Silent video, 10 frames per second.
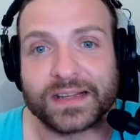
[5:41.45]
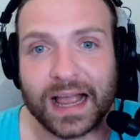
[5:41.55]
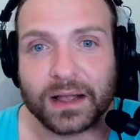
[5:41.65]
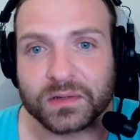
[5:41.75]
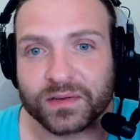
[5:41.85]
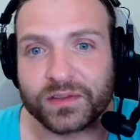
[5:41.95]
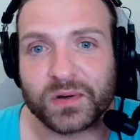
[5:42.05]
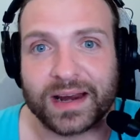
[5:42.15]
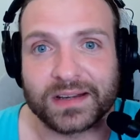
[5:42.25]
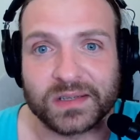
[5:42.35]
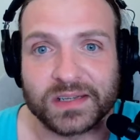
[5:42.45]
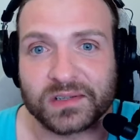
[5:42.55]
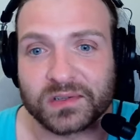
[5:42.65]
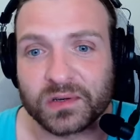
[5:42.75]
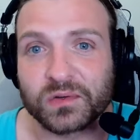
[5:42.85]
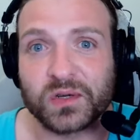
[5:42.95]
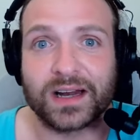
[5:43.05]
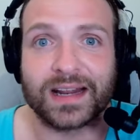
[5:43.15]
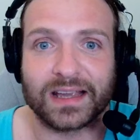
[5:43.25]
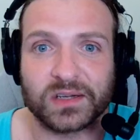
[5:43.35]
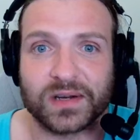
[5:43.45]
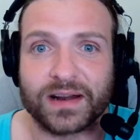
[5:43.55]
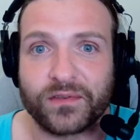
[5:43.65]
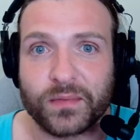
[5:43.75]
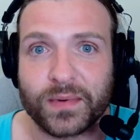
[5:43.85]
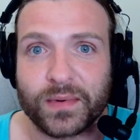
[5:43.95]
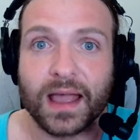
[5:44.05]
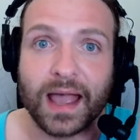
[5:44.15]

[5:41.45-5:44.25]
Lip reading: House of the Dragon Season 2 journey each and every week.